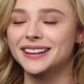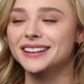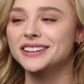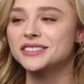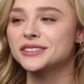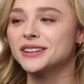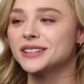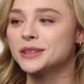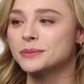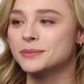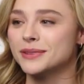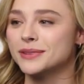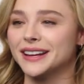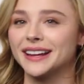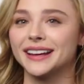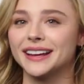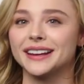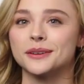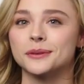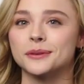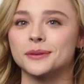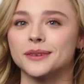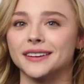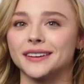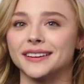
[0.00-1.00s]
didn't try the
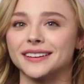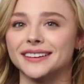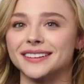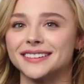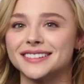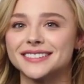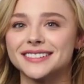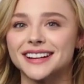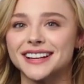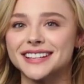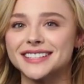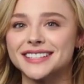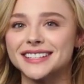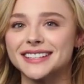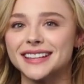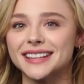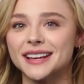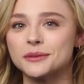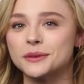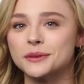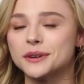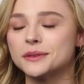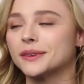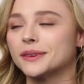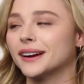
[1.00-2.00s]
banana one. Did you guys see
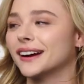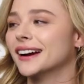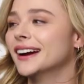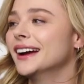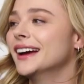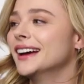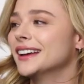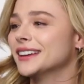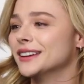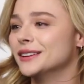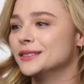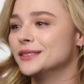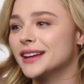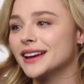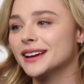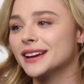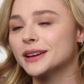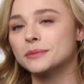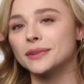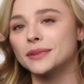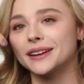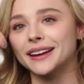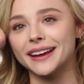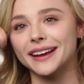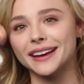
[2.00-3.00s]
that one where you take
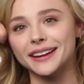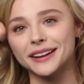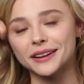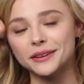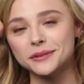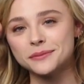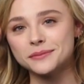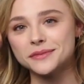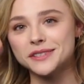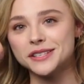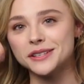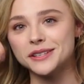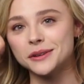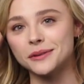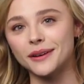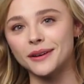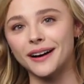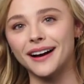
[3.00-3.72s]
a banana to do